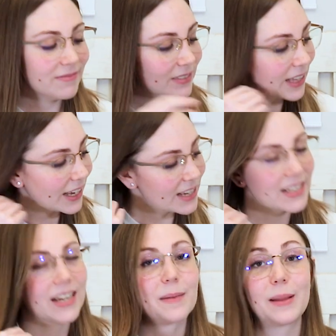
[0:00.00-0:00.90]
Like I
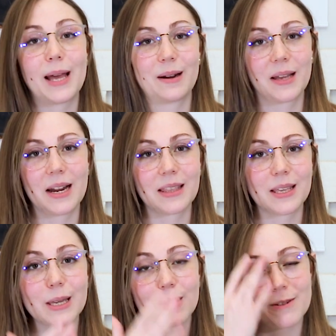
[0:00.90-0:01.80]
said, I plan on getting
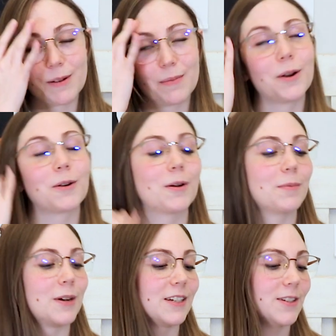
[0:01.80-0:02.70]
the E-Stream monochrome
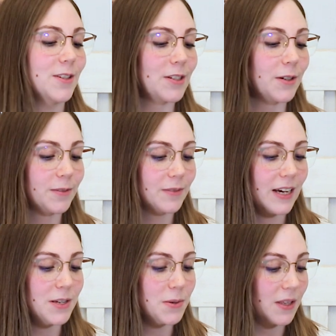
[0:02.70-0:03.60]
one, so I
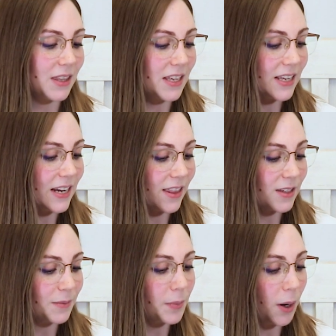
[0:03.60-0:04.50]
do think there's
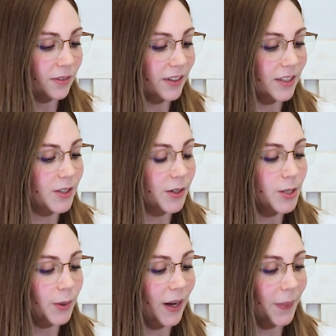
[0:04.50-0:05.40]
another perfect
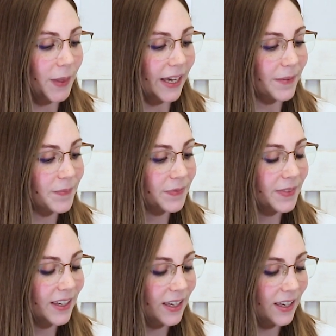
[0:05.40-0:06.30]
Gojo out there.
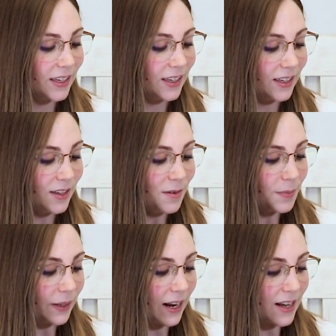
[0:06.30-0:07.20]

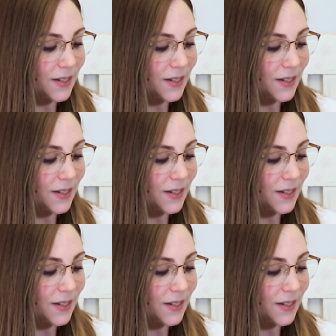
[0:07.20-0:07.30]
But